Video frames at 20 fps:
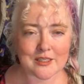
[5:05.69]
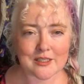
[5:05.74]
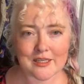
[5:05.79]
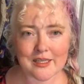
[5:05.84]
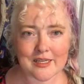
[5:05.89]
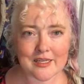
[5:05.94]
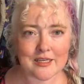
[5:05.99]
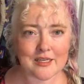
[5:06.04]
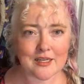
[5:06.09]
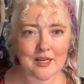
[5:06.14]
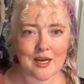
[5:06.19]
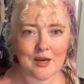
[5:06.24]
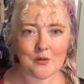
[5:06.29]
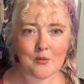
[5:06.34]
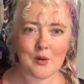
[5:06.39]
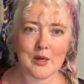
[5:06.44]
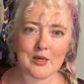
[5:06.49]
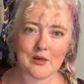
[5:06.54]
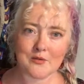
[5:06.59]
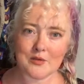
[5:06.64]
And then I
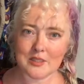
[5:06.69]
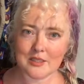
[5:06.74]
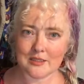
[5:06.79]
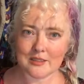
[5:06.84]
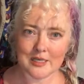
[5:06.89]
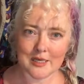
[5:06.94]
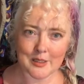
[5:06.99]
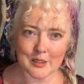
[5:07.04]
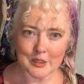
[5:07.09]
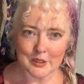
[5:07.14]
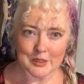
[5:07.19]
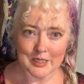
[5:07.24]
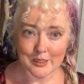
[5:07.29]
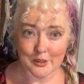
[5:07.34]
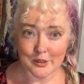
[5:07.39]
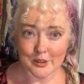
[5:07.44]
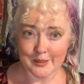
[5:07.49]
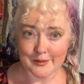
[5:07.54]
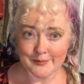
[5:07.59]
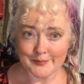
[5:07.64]
went over to this other
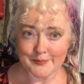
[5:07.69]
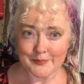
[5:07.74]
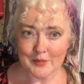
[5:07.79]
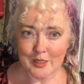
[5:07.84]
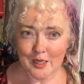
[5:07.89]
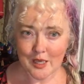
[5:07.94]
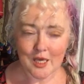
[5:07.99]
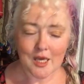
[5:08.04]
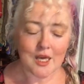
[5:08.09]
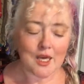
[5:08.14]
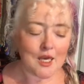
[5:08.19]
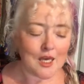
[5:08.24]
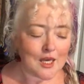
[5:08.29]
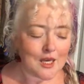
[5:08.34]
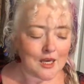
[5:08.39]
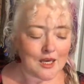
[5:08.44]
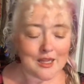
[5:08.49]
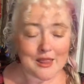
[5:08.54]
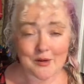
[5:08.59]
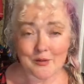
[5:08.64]
section
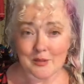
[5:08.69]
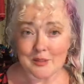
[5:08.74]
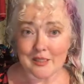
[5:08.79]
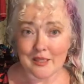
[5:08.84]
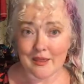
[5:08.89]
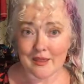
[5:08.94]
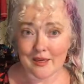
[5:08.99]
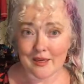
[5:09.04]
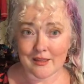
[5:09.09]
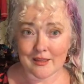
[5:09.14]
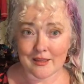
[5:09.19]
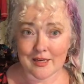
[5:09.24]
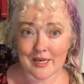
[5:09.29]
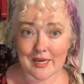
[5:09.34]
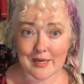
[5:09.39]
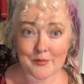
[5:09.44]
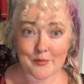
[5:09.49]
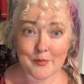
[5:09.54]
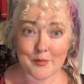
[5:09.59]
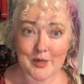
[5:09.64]
and there was a thing that
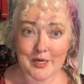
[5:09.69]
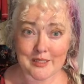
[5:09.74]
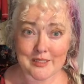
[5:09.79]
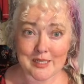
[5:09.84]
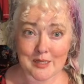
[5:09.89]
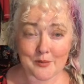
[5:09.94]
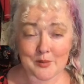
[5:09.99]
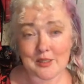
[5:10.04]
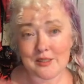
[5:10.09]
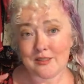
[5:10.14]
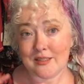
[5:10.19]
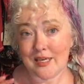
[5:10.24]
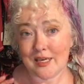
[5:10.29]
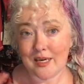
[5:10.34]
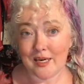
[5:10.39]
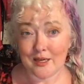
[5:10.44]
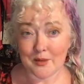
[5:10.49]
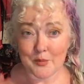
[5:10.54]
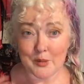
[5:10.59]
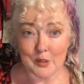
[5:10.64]
I picked up because
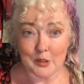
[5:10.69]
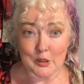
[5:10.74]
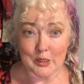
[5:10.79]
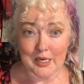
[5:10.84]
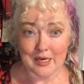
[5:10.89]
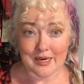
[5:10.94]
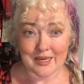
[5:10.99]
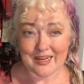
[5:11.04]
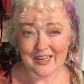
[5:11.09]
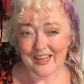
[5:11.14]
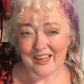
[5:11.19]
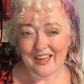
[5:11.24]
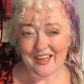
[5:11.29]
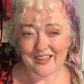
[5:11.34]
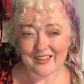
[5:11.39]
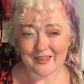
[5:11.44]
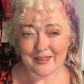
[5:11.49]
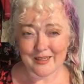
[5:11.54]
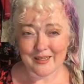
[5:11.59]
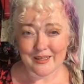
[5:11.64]
they had been looking at it. He
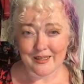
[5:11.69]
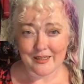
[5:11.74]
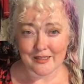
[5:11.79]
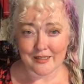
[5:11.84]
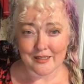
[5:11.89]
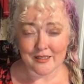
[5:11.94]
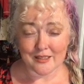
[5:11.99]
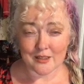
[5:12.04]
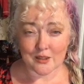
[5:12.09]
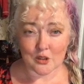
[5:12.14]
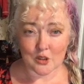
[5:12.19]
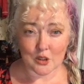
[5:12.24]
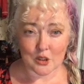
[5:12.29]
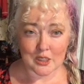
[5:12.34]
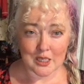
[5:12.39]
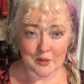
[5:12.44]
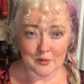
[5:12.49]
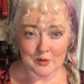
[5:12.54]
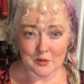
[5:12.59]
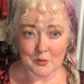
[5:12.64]
and the girl
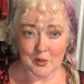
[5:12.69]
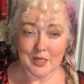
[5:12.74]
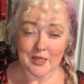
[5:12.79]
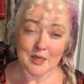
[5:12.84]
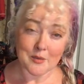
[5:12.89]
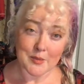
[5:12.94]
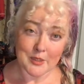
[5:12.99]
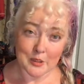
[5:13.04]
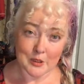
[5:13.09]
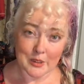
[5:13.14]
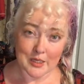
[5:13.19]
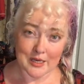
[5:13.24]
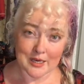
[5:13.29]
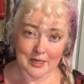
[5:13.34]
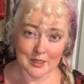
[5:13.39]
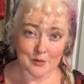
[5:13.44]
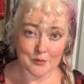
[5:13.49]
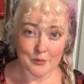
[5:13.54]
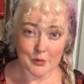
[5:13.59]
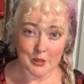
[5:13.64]
he was with had been looking at
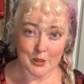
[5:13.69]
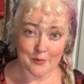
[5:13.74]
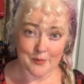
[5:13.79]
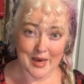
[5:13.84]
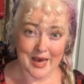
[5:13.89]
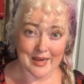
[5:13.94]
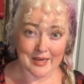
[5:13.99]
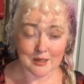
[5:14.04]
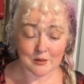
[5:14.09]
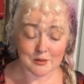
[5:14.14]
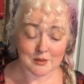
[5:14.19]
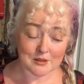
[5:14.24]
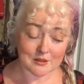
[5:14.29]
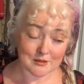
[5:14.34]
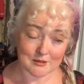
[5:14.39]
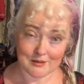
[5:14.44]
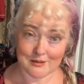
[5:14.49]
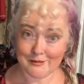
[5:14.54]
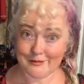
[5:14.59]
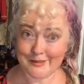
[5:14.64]
it and put it back. And I was like,
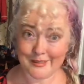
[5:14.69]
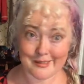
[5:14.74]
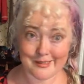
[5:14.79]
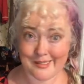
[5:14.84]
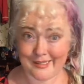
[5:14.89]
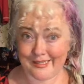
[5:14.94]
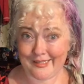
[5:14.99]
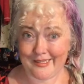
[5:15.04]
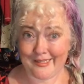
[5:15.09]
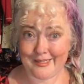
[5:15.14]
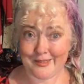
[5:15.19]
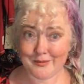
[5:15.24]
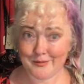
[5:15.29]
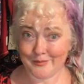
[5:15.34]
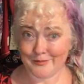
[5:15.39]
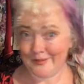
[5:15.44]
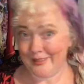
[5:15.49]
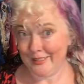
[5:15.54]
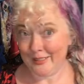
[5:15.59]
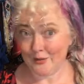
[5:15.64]
I'll take that. I
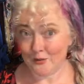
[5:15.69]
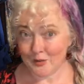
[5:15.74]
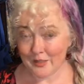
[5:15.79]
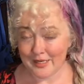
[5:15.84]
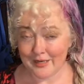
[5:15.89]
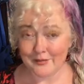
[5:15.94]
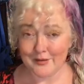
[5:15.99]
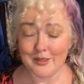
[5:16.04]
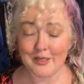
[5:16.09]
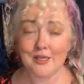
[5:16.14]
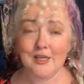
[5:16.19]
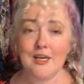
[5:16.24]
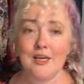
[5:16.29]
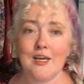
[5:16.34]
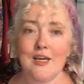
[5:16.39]
don't, you know, whatever.